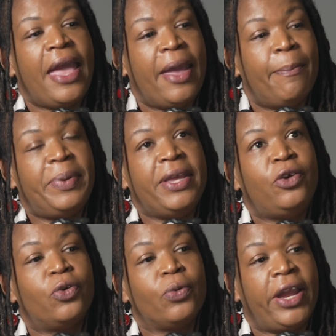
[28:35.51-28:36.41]
And be
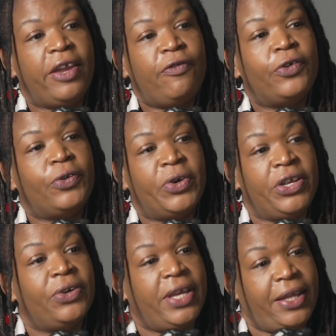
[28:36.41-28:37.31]
grateful
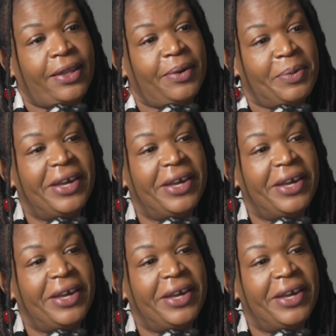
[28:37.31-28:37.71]
when you get them.